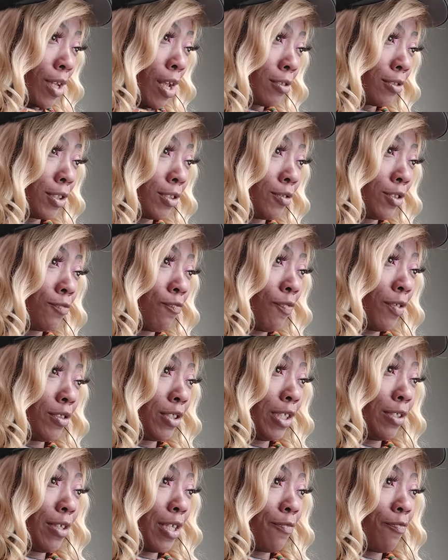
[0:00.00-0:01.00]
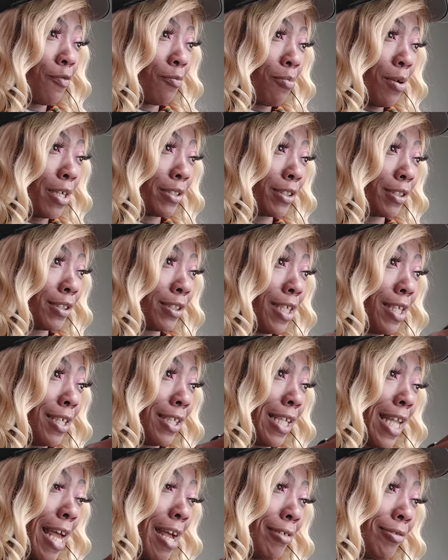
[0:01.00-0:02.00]
There's 15 different pairs of
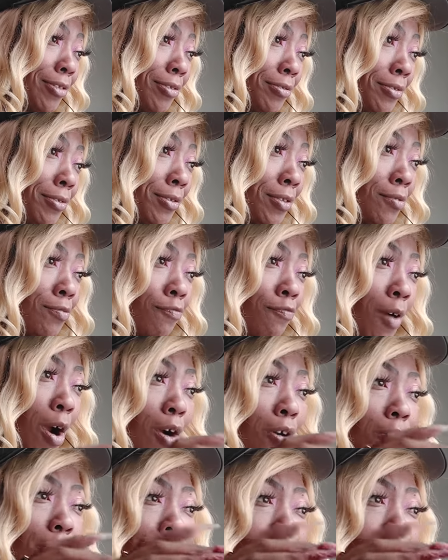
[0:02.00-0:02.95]
sunglasses furs